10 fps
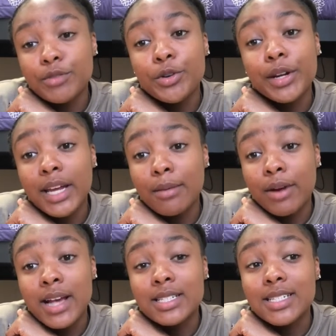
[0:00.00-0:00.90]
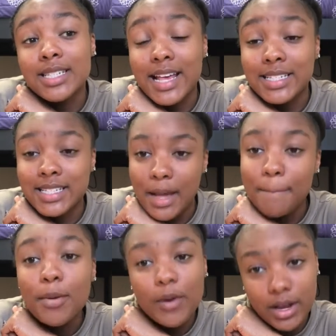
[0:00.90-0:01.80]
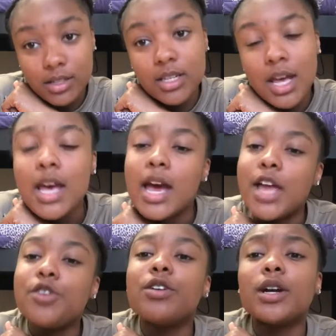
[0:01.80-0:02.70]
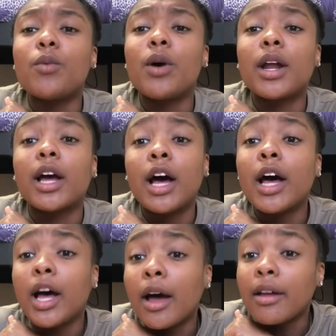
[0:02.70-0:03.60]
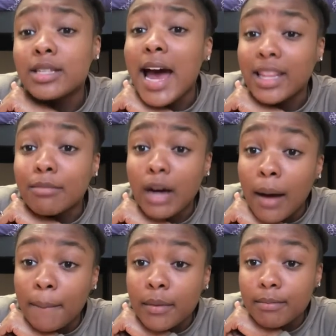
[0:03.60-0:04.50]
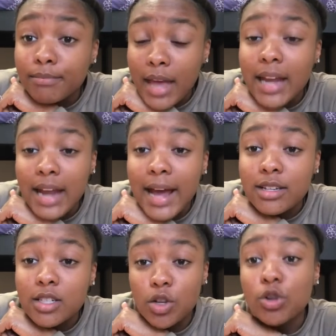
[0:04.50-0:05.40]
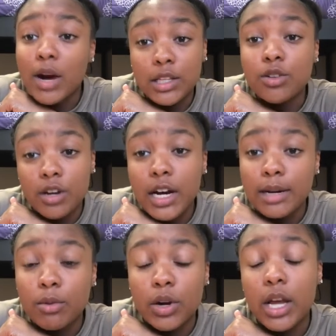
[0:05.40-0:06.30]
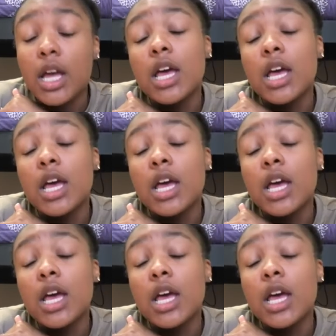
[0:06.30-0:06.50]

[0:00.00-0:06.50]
You're gonna get braids at some point, and you're gonna want to tie them up at night, so you don't have to do your hair in the morning.